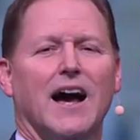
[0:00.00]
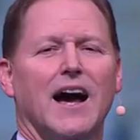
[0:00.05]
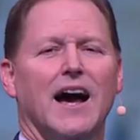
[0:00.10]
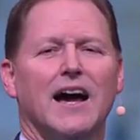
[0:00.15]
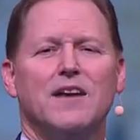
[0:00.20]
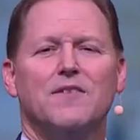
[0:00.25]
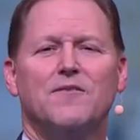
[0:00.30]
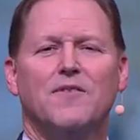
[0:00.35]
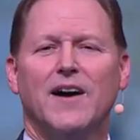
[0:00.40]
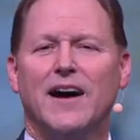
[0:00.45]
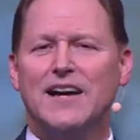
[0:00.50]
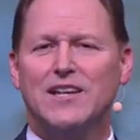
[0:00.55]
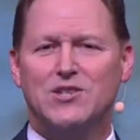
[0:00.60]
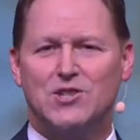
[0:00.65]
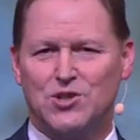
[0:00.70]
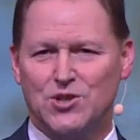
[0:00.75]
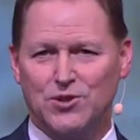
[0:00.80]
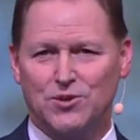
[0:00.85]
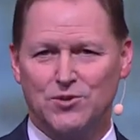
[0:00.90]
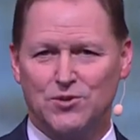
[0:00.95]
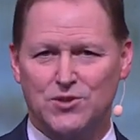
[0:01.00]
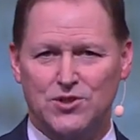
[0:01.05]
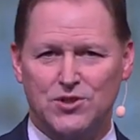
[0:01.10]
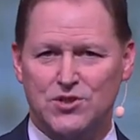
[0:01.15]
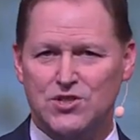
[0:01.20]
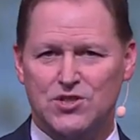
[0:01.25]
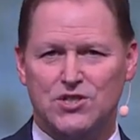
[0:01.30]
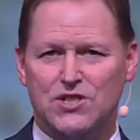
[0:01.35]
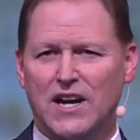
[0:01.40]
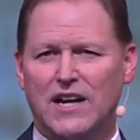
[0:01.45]
I invite you
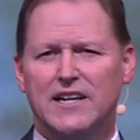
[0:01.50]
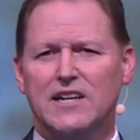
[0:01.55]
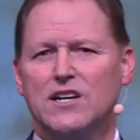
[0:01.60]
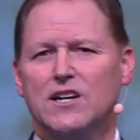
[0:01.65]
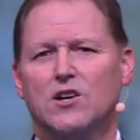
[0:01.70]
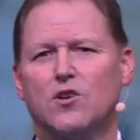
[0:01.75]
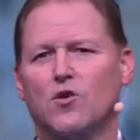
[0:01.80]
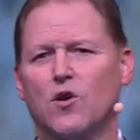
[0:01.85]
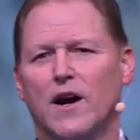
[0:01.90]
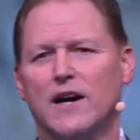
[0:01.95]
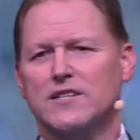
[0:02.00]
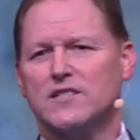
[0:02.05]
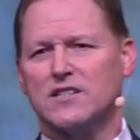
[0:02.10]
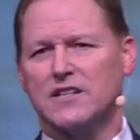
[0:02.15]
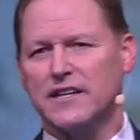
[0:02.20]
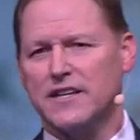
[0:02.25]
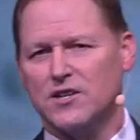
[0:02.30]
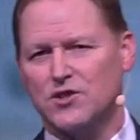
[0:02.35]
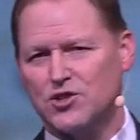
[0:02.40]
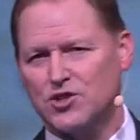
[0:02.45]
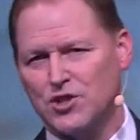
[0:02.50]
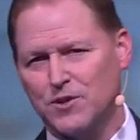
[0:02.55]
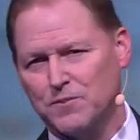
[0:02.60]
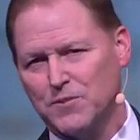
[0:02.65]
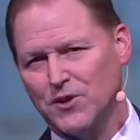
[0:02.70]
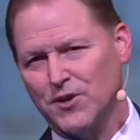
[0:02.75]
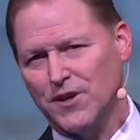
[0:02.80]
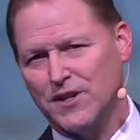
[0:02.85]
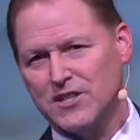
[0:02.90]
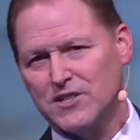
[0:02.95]
to study Christ's
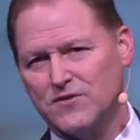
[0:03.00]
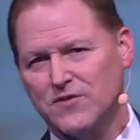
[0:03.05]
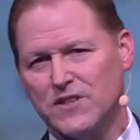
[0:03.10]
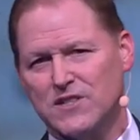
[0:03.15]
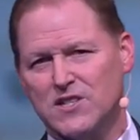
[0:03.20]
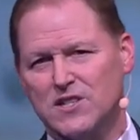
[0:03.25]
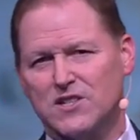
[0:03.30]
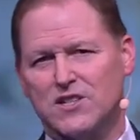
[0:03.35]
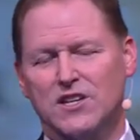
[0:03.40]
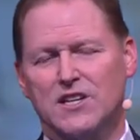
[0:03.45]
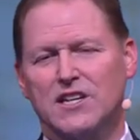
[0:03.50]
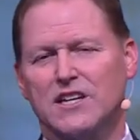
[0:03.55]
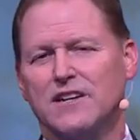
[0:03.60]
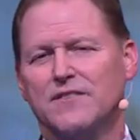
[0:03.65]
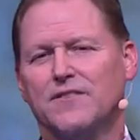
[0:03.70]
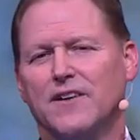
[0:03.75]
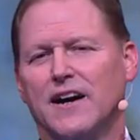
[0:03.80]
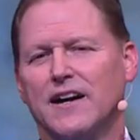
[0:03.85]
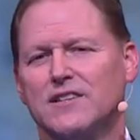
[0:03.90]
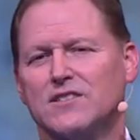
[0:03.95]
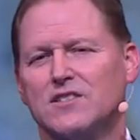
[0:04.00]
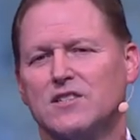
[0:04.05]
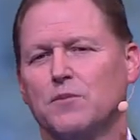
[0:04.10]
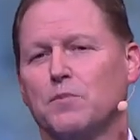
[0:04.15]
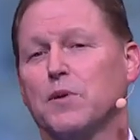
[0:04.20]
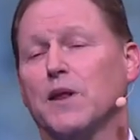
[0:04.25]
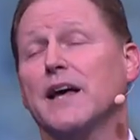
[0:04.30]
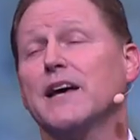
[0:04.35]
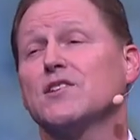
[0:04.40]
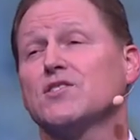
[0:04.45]
leadership during his visit to the Nephites, to
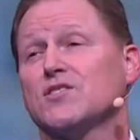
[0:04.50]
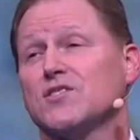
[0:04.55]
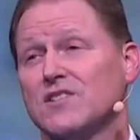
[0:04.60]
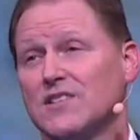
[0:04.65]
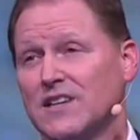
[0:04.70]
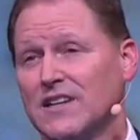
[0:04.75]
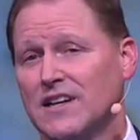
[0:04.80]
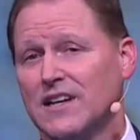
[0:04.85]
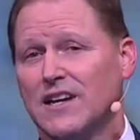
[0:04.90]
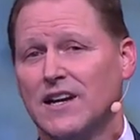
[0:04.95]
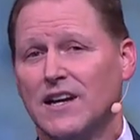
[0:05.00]
bless